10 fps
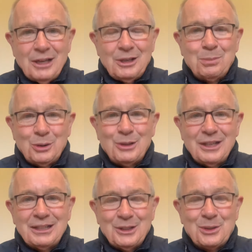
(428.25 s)
let's put
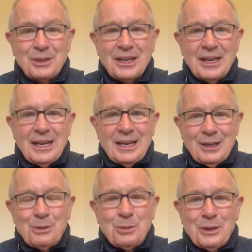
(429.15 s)

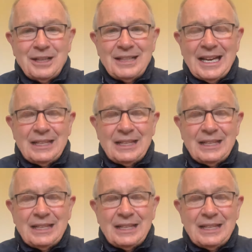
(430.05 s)
it like that,